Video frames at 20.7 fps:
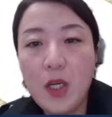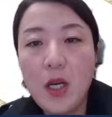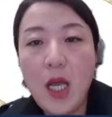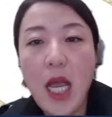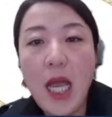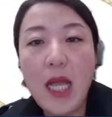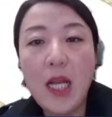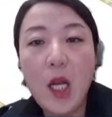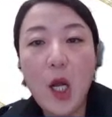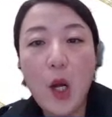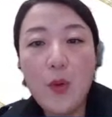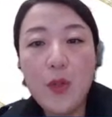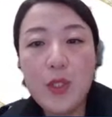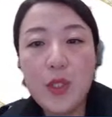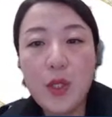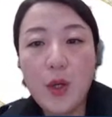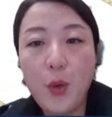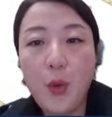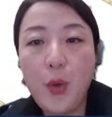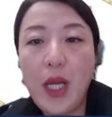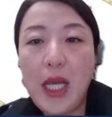And
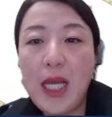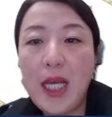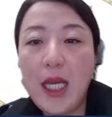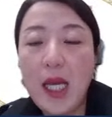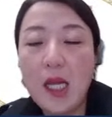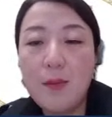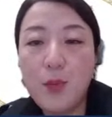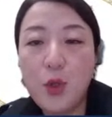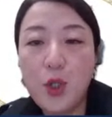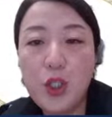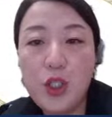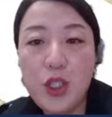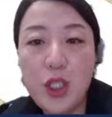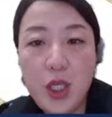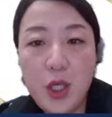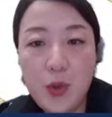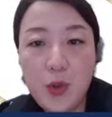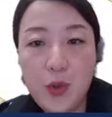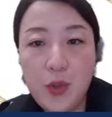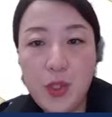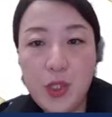also, it can
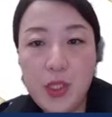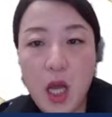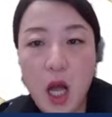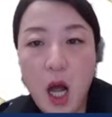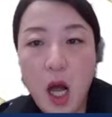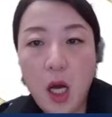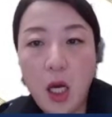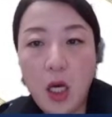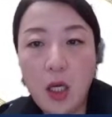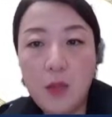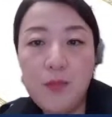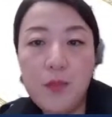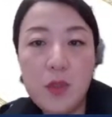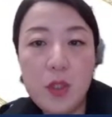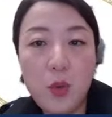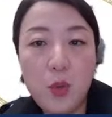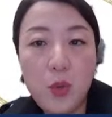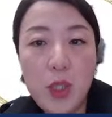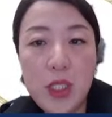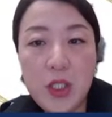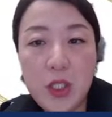produce
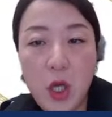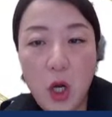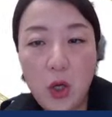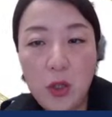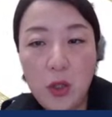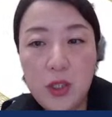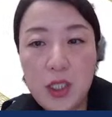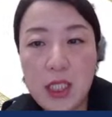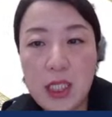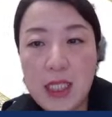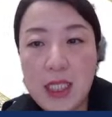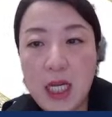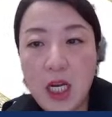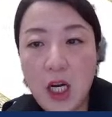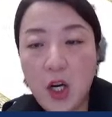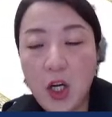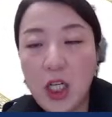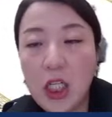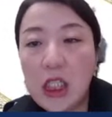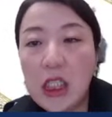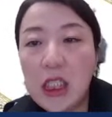the results that
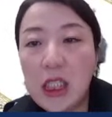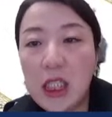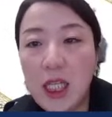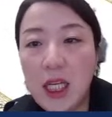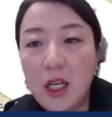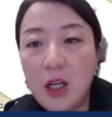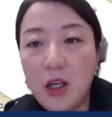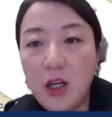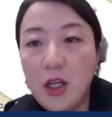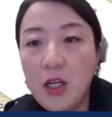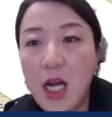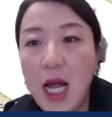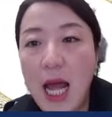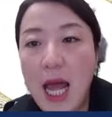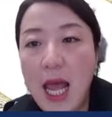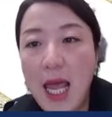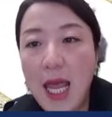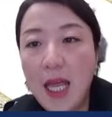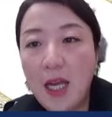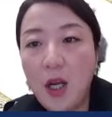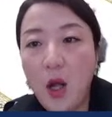are clear
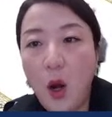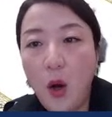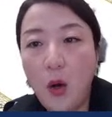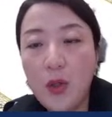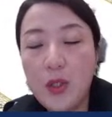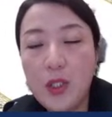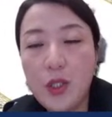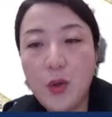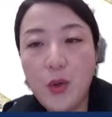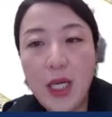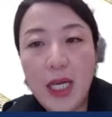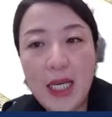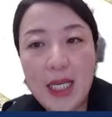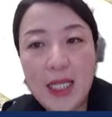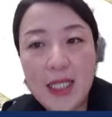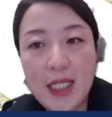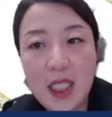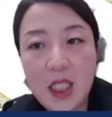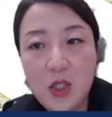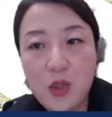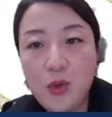and also
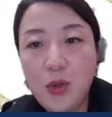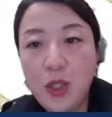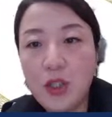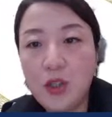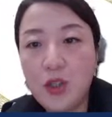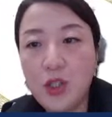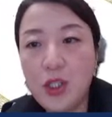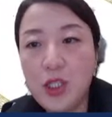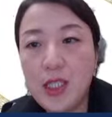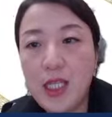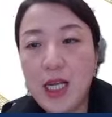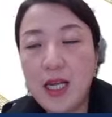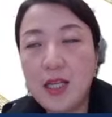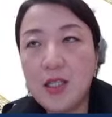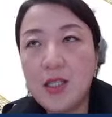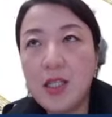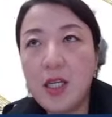easy to understand.